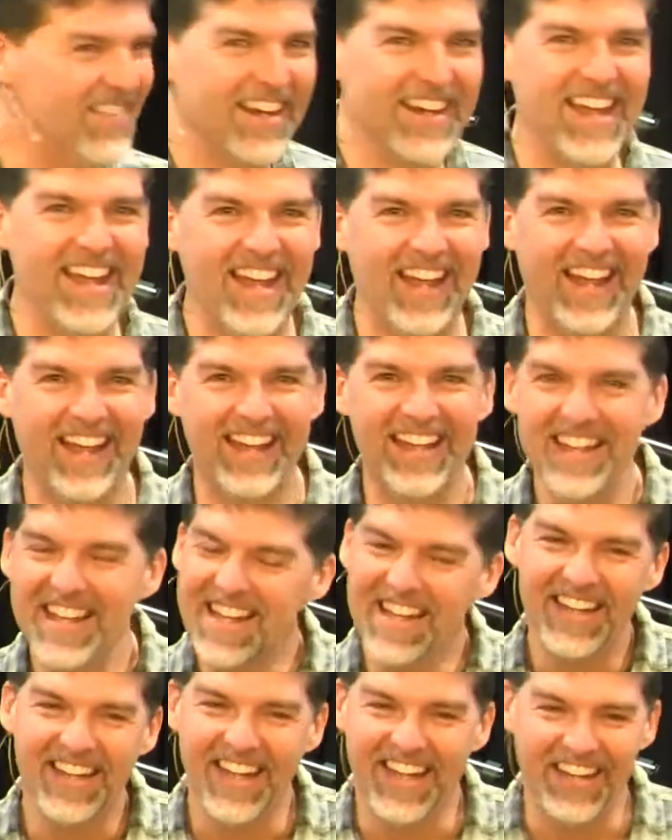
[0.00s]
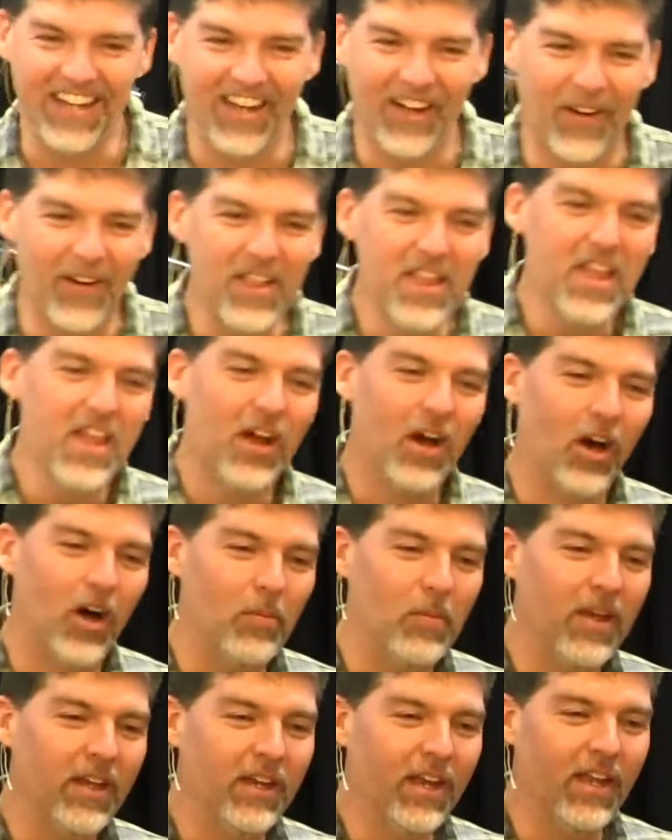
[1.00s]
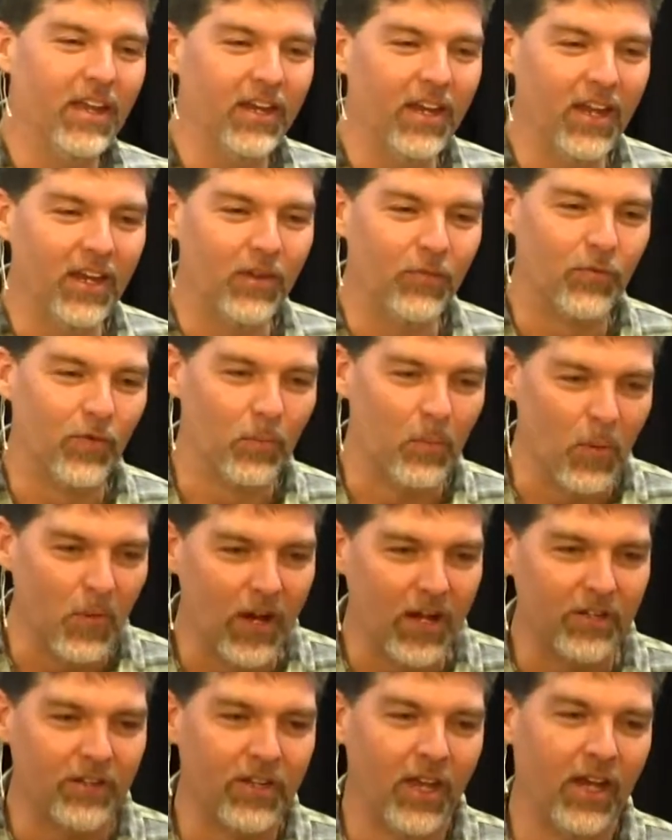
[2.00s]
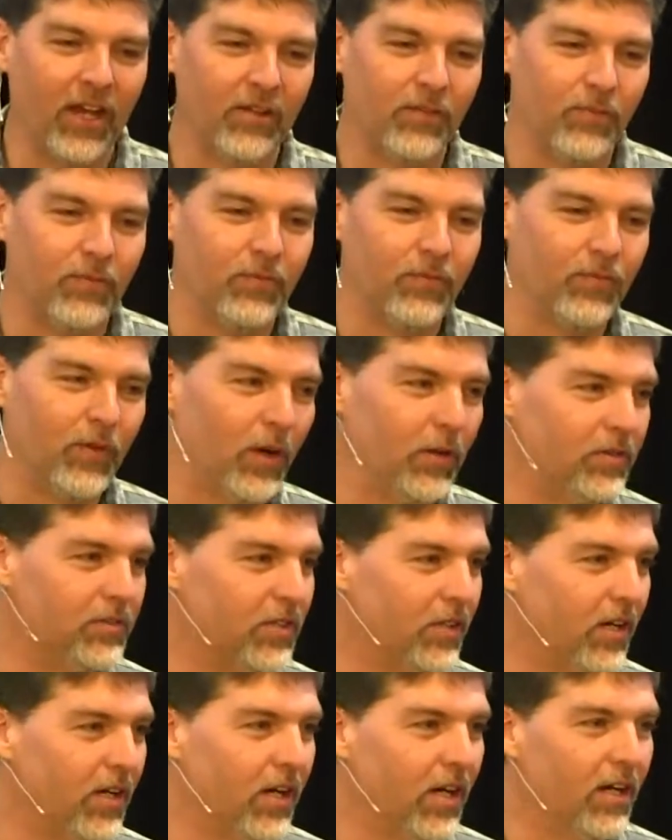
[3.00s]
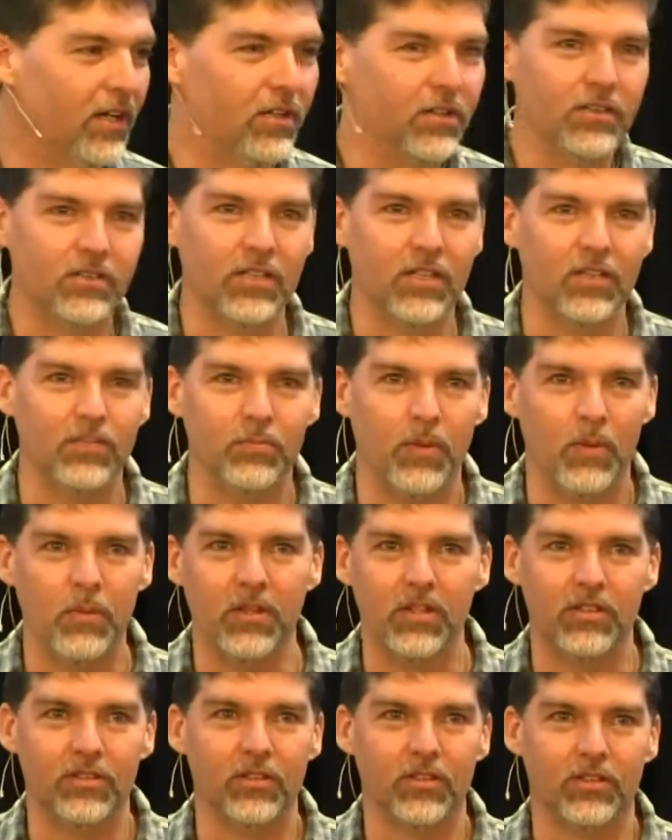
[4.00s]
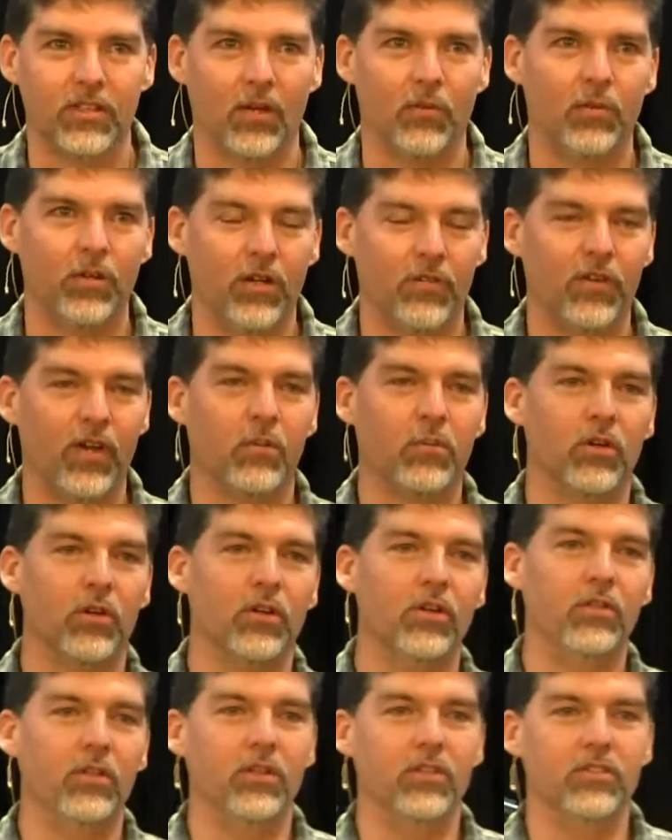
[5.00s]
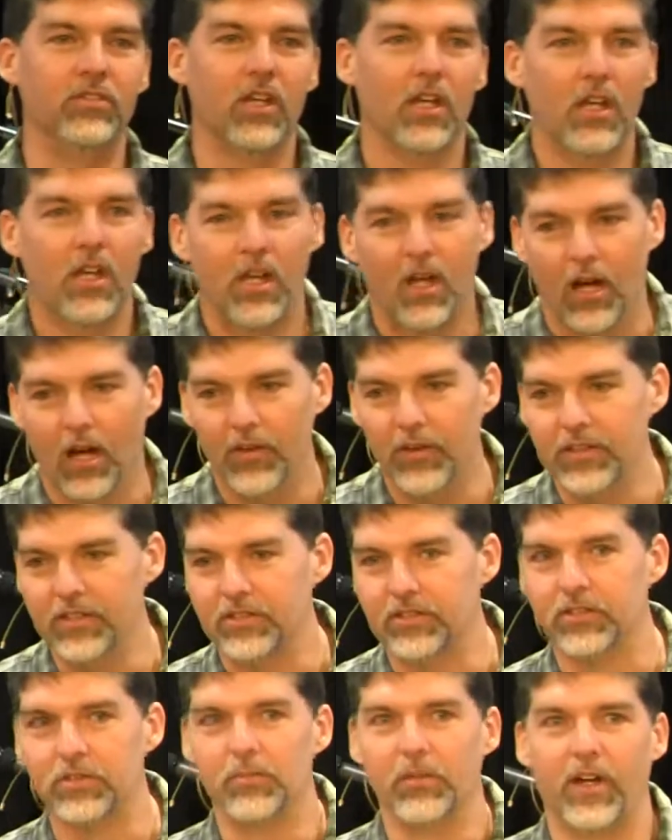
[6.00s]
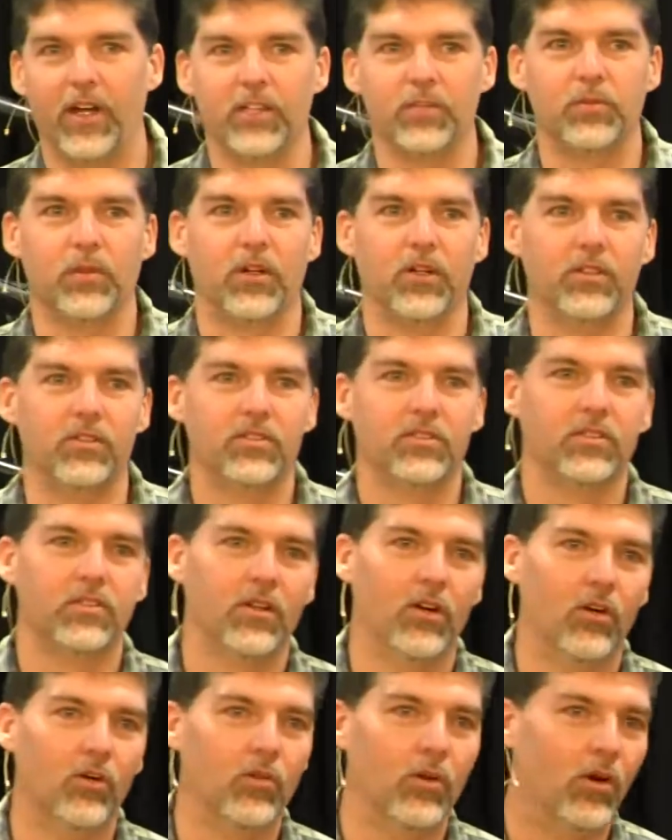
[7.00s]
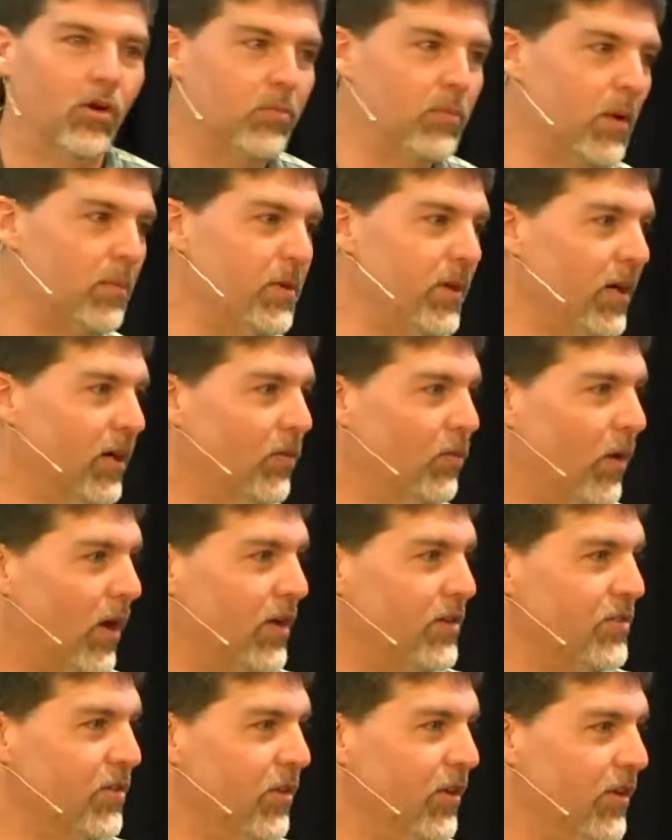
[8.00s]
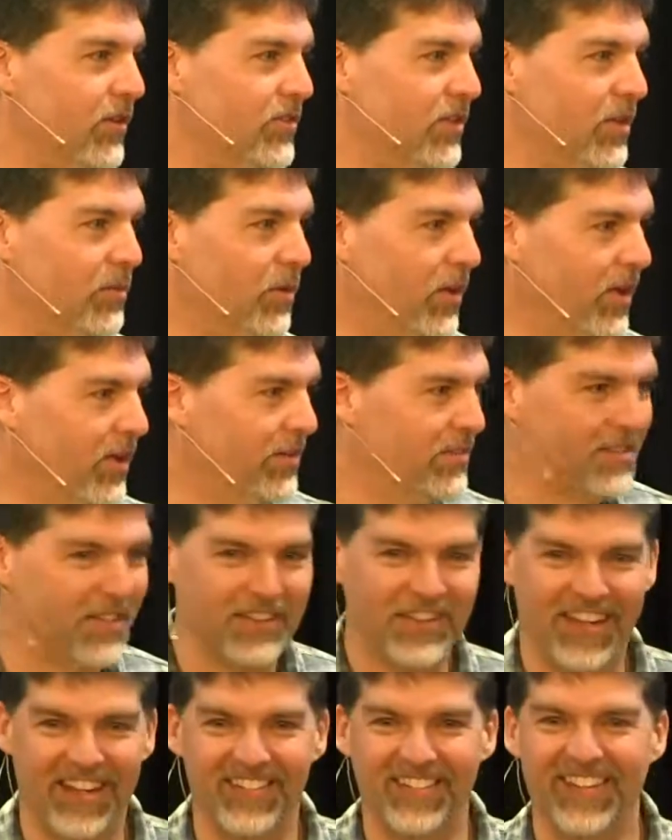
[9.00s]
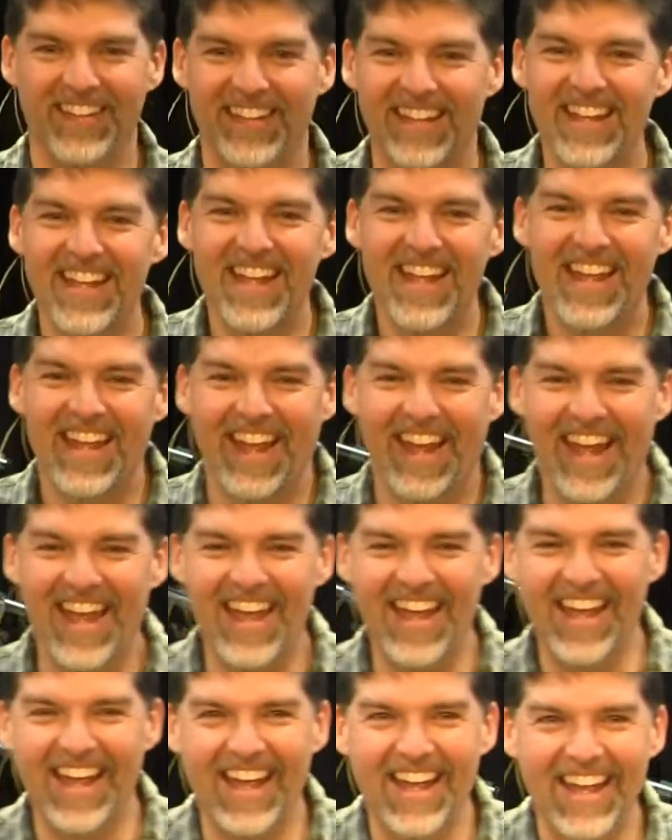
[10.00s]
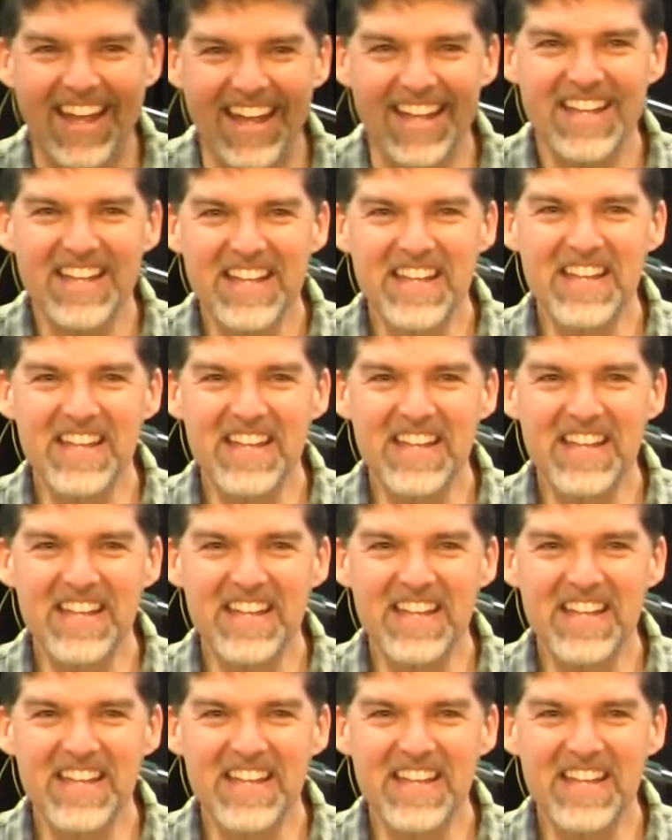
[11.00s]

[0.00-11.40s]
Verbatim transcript: I mean, yeah, no. Um, and then, and then for my redneck folks that are here, you can see if maybe this looks like one of your family reunions. Uh, these are some last words. Hold, hold my beer and watch this. Anybody said that one?